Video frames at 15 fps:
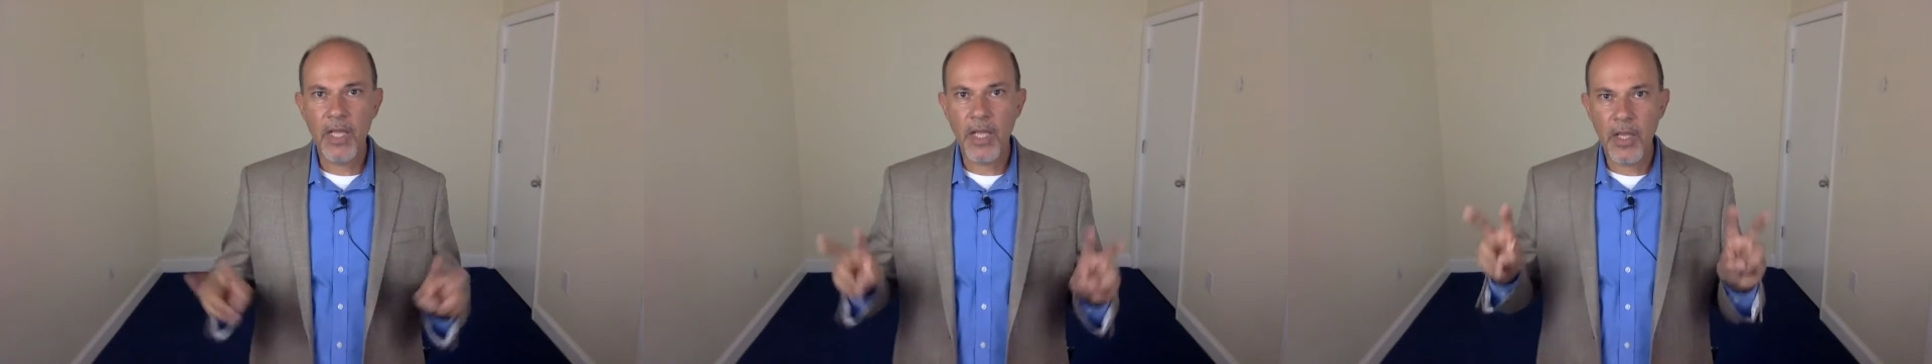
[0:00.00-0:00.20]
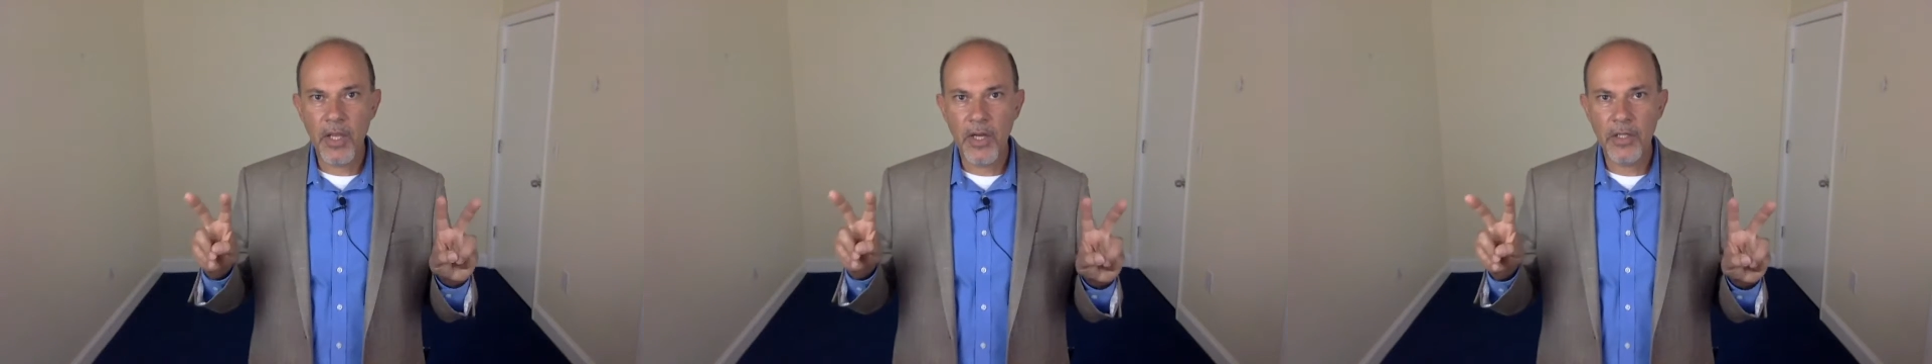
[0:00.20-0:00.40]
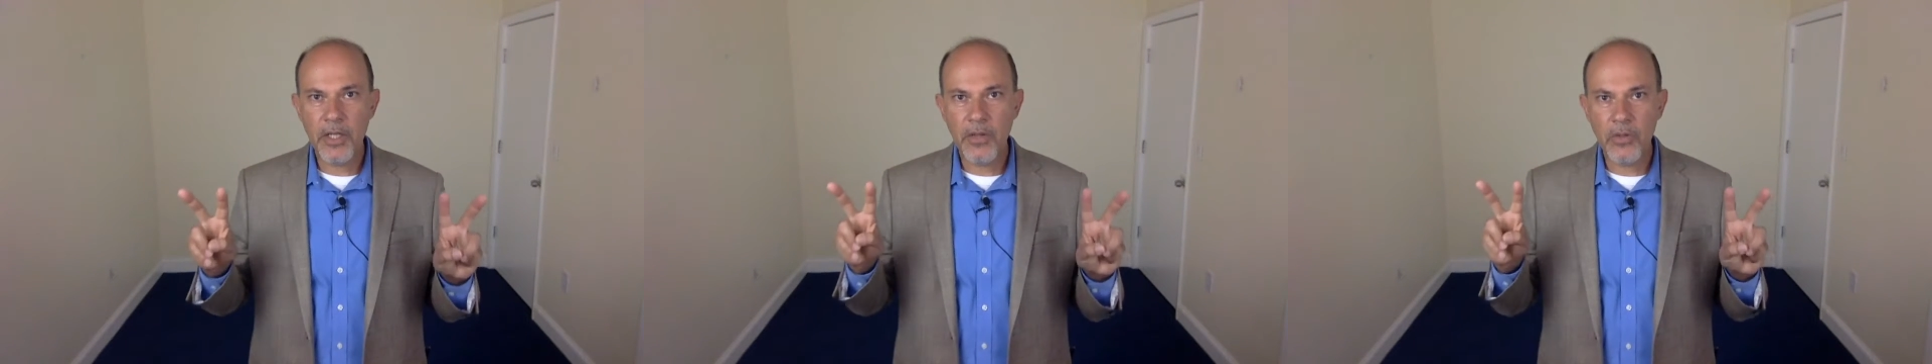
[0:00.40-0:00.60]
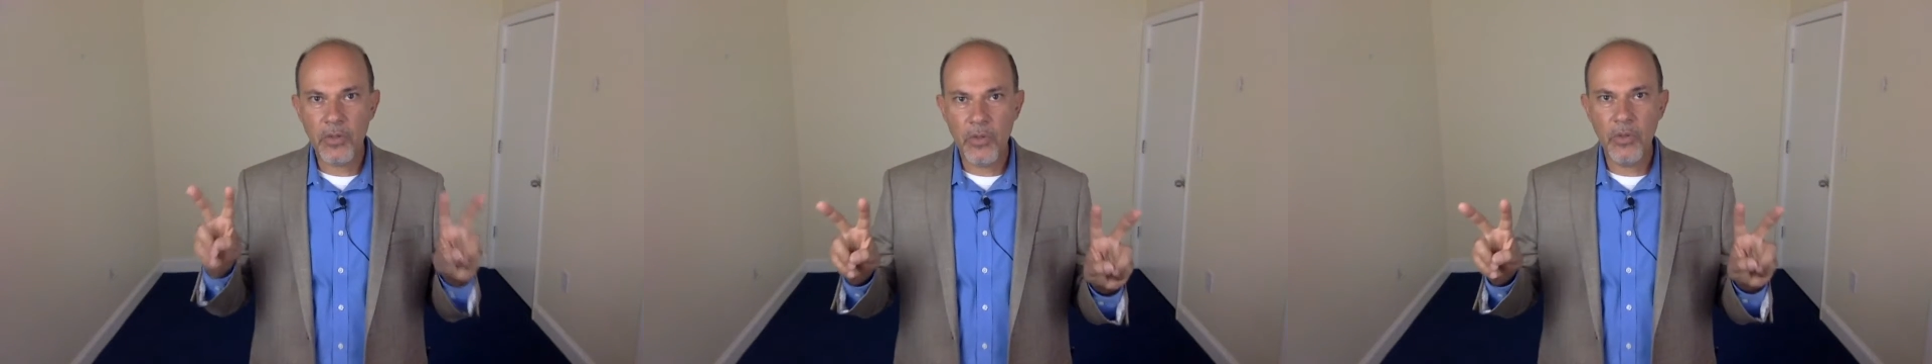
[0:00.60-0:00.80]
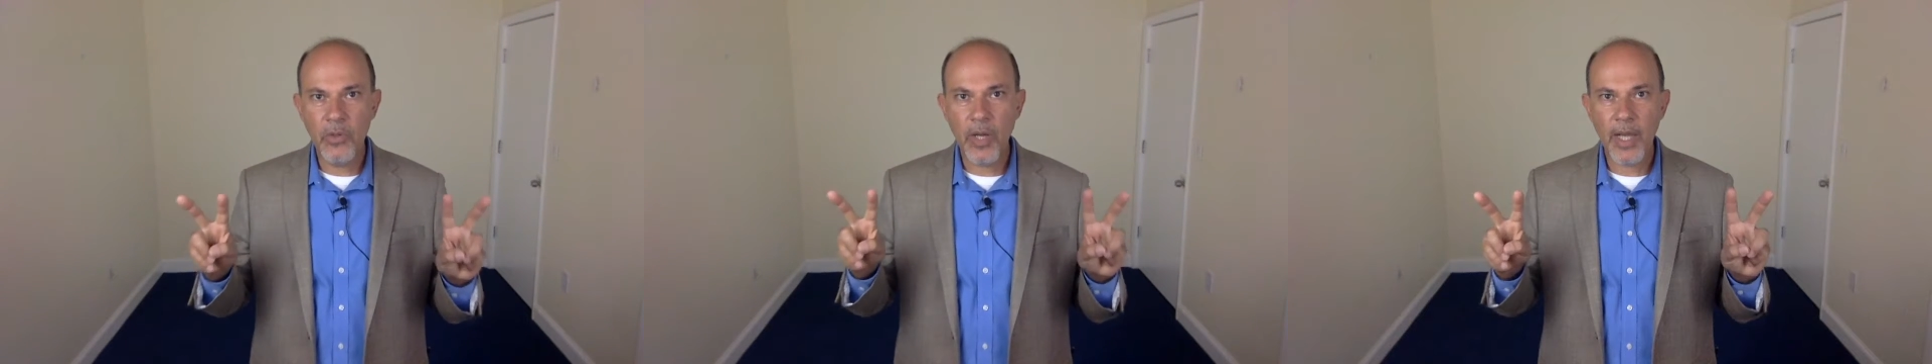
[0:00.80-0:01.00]
Here are the
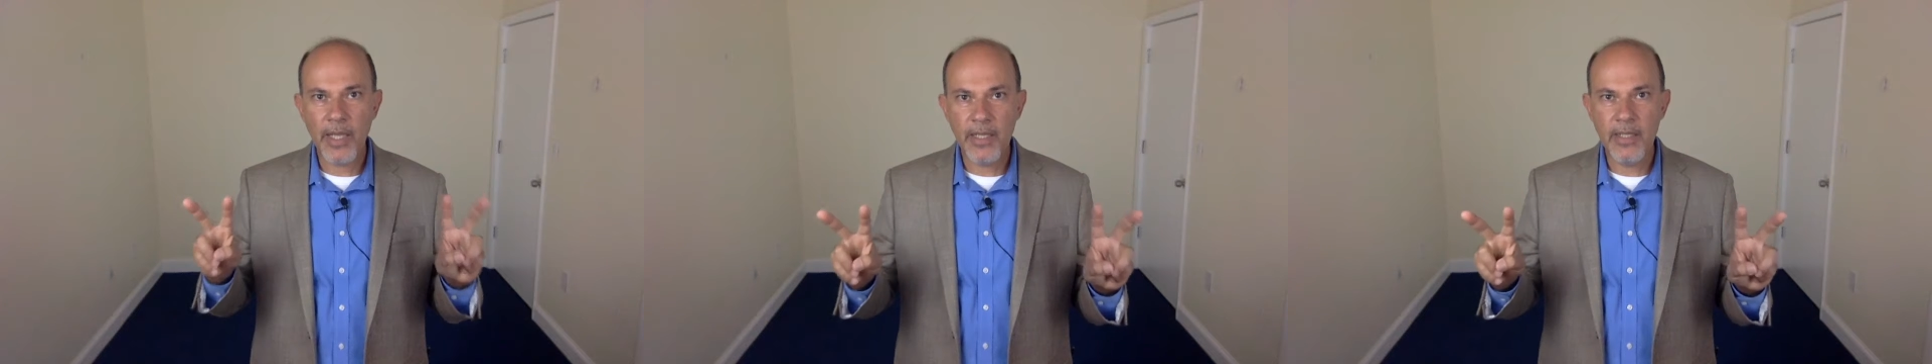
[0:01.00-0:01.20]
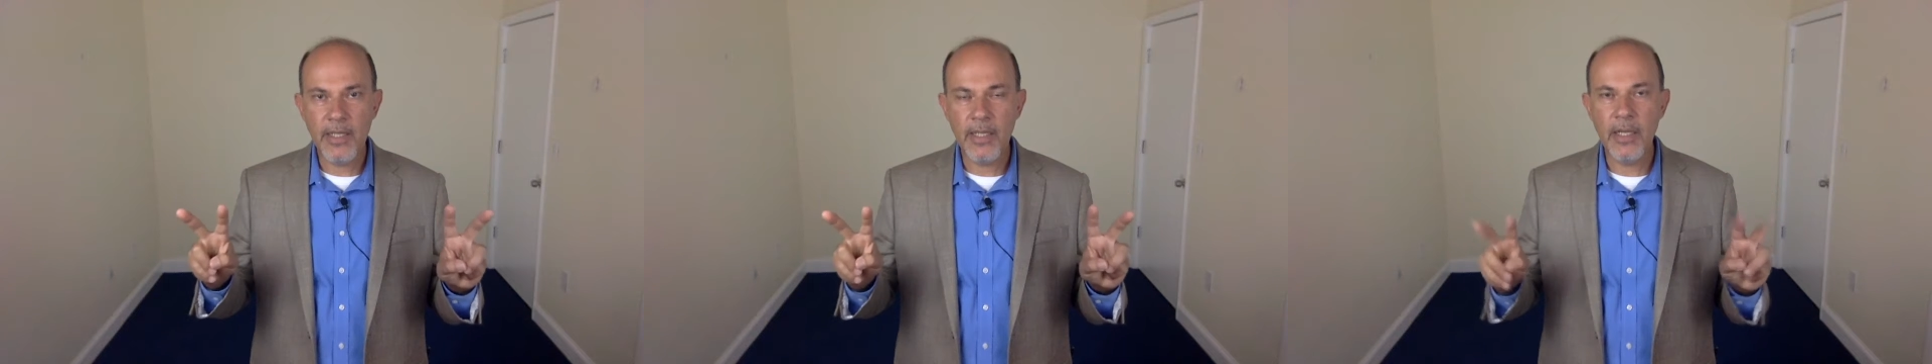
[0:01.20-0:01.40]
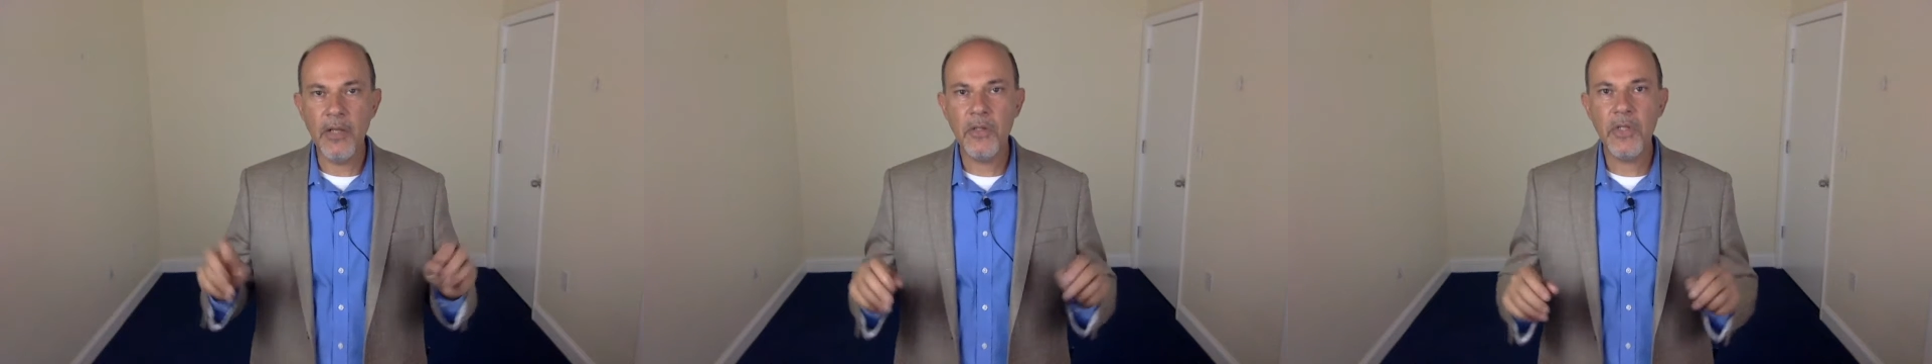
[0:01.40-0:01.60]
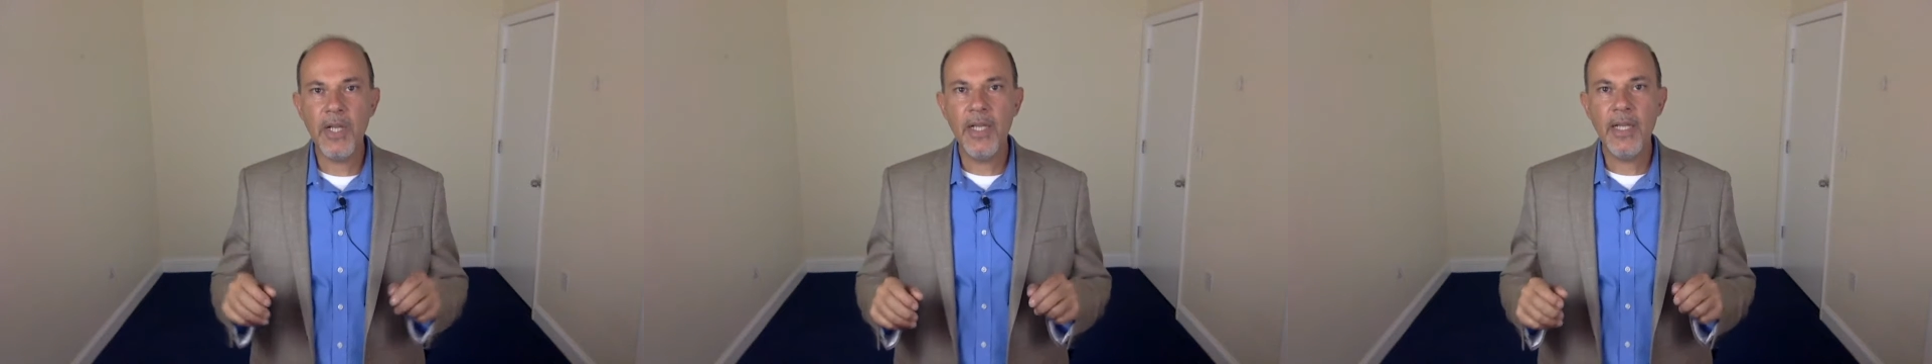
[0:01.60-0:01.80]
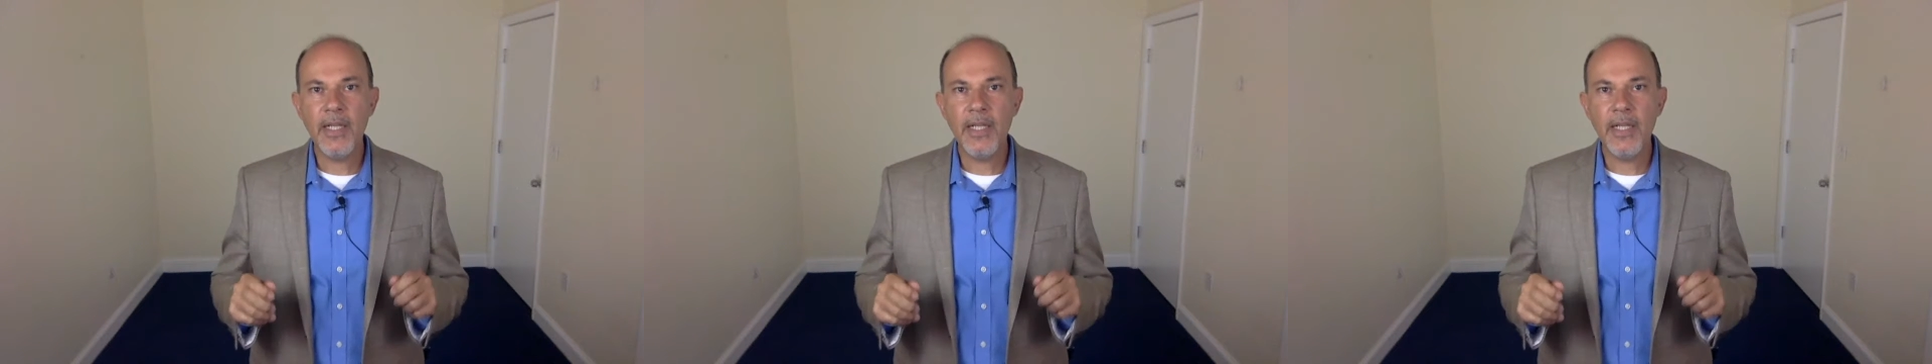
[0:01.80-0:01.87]
two ideas